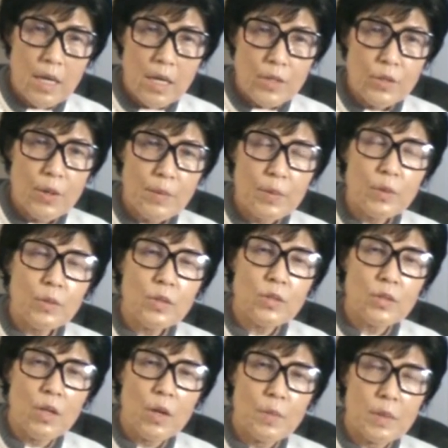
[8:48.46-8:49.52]
So I'm going to
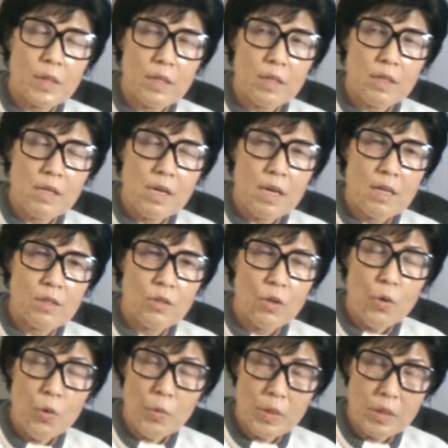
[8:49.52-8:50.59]
stop here and
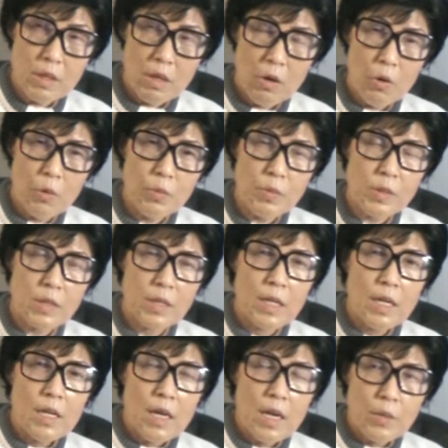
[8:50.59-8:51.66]
hope it helps.
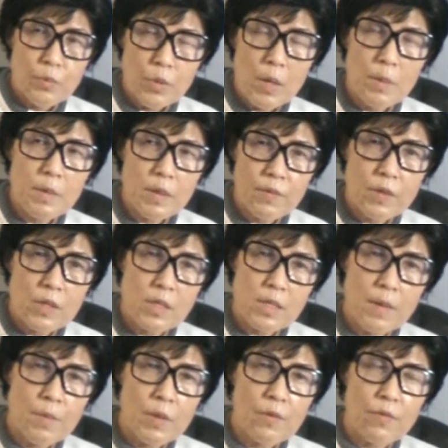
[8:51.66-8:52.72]
And probably if there's
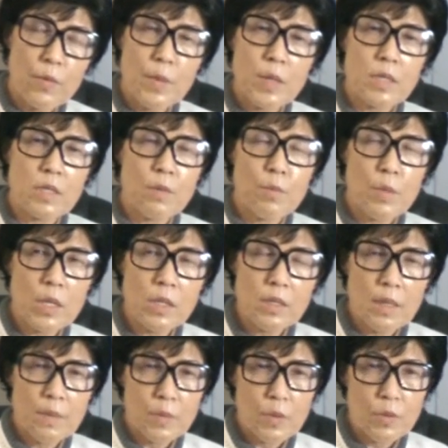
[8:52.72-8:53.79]
some information
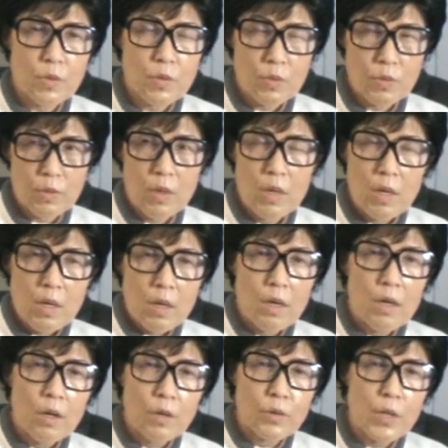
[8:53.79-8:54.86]
missed, I'm going
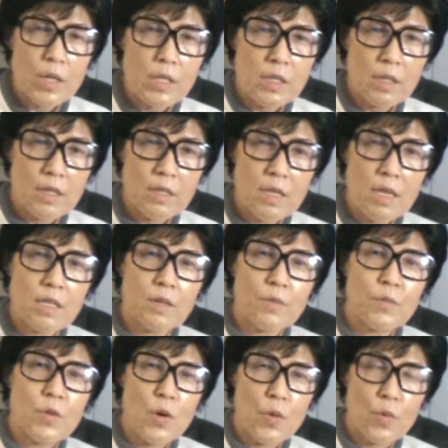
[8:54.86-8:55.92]
to write an addendum
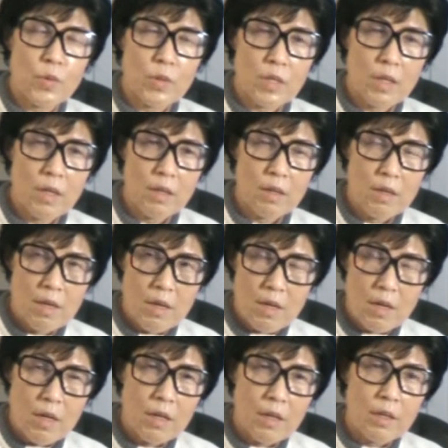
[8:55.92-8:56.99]
note
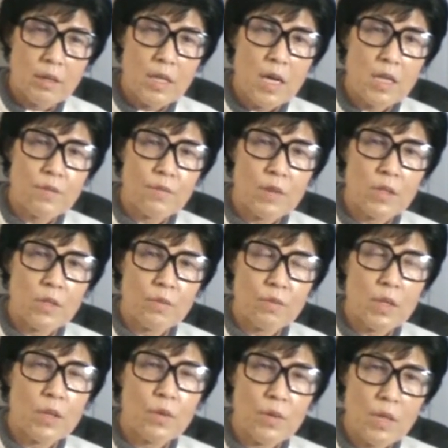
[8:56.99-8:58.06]
attached with this
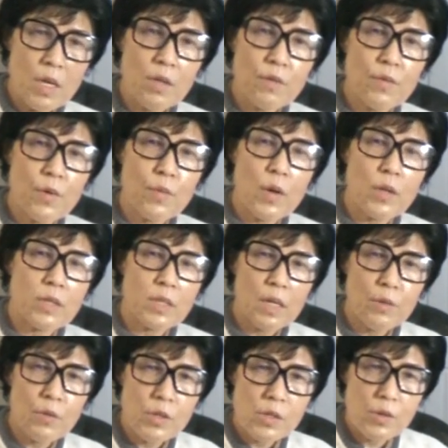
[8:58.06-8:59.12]
video. Thank you for watching.
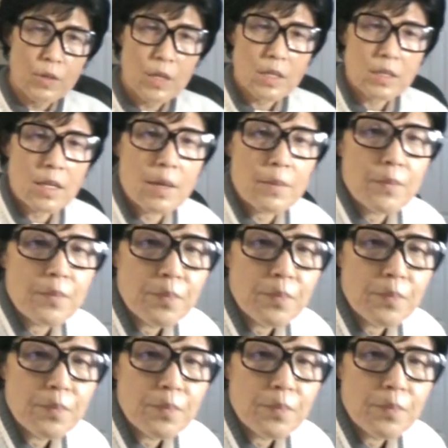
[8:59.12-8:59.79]
I will see you next time.